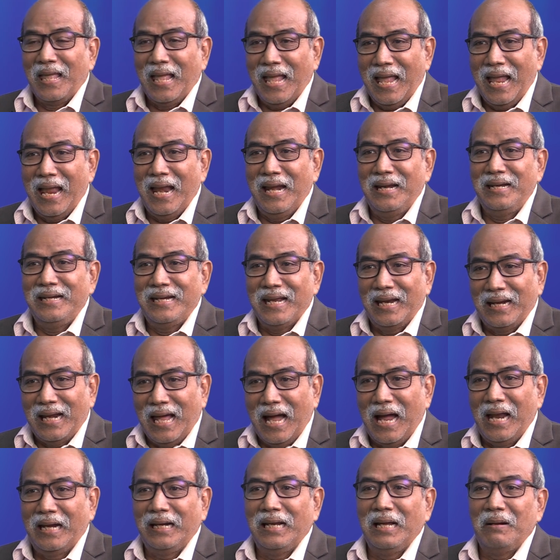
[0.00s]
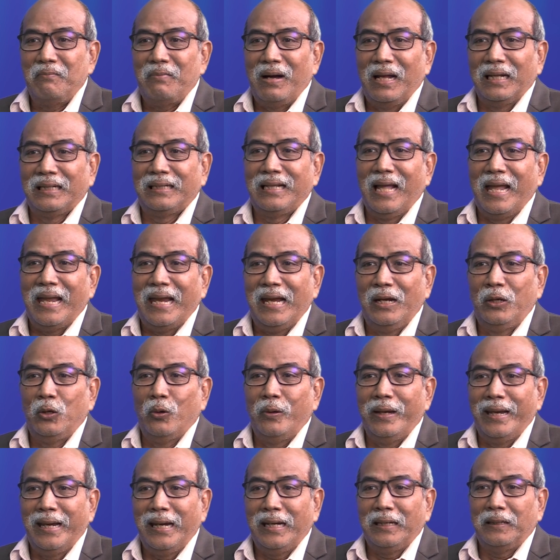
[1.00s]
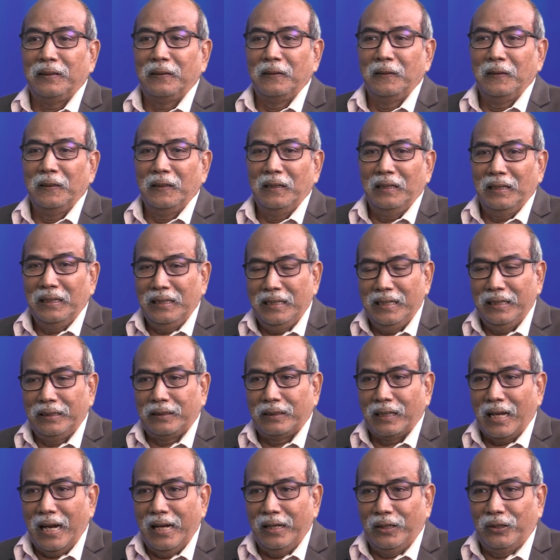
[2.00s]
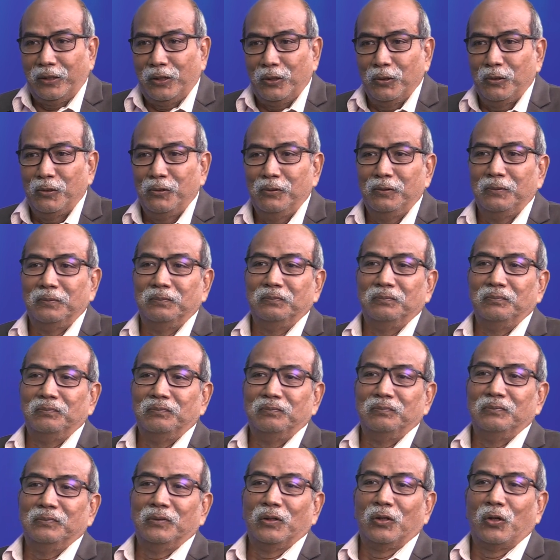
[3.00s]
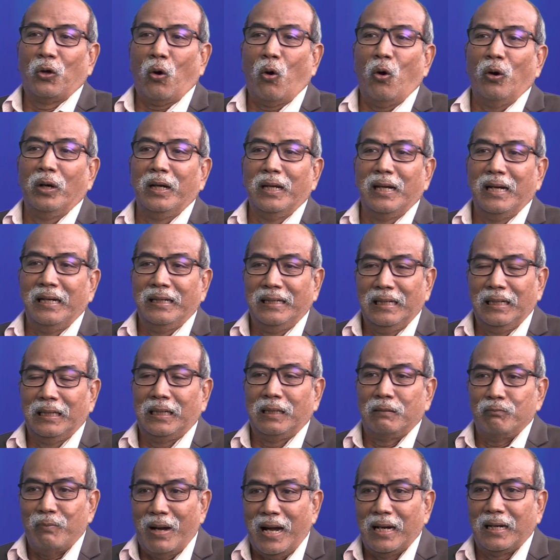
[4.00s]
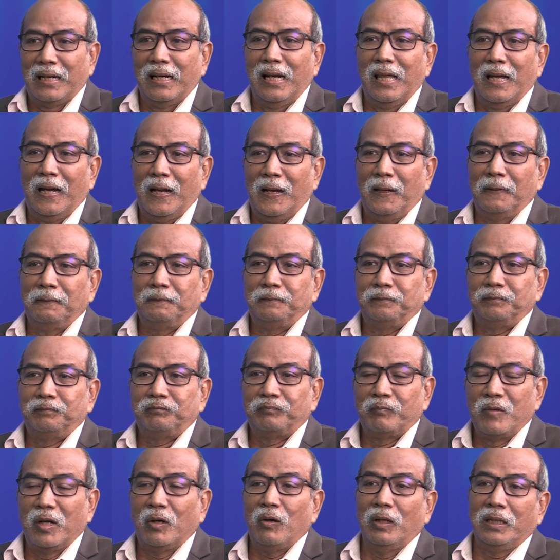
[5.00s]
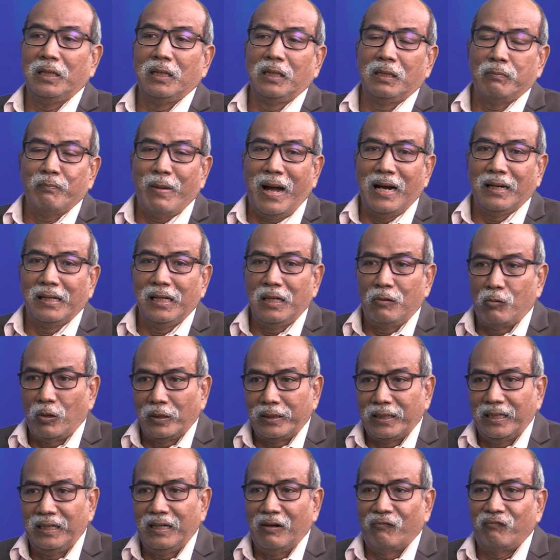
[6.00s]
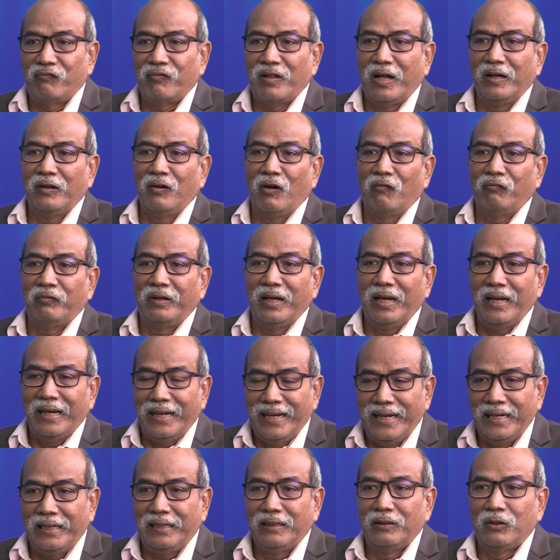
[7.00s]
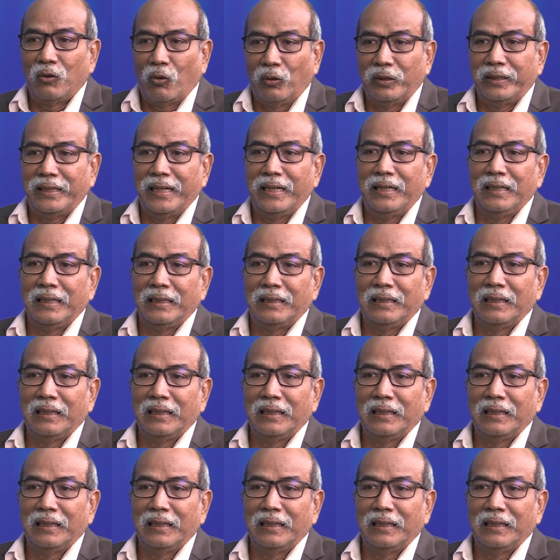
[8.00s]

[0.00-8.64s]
And that other Mazda 808, he tried to corner this smuggler because the smuggler was in the front of the 8 containers.